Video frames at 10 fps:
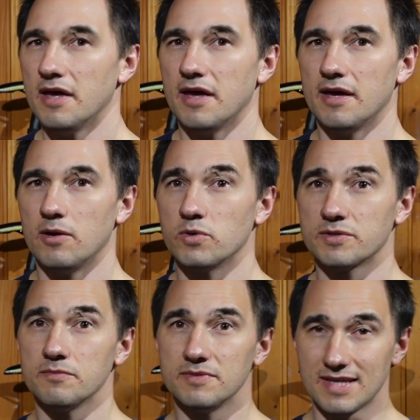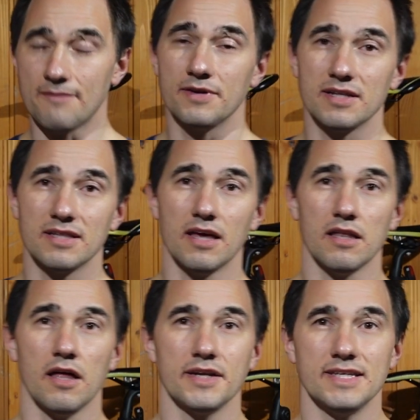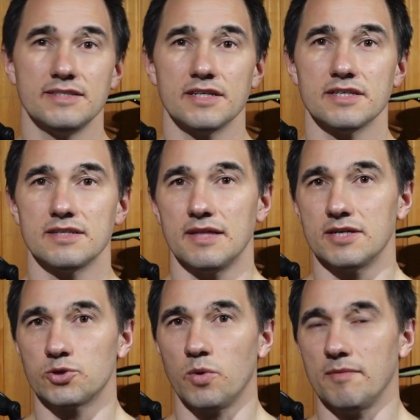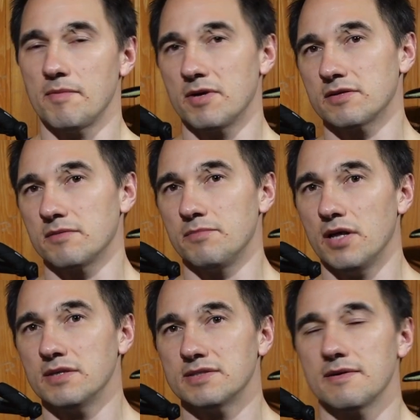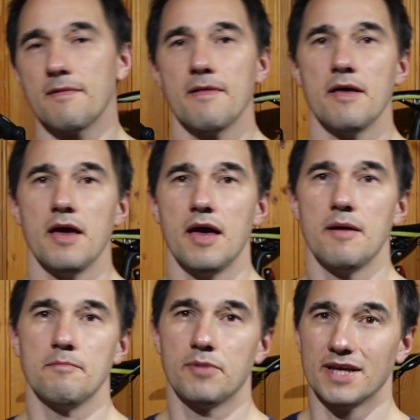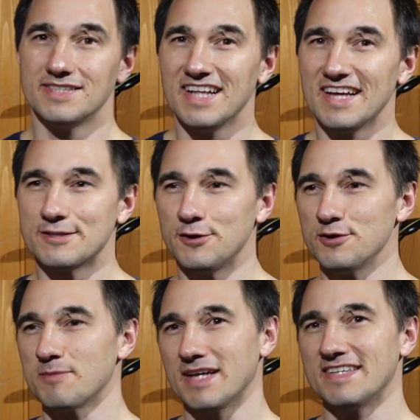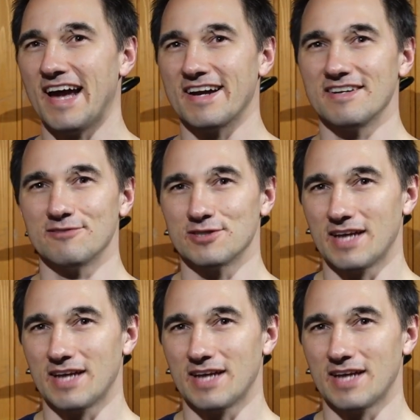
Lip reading: It was definitely a lot easier than the Schwalbe Marathon Plus, but I still had to use my tire levers.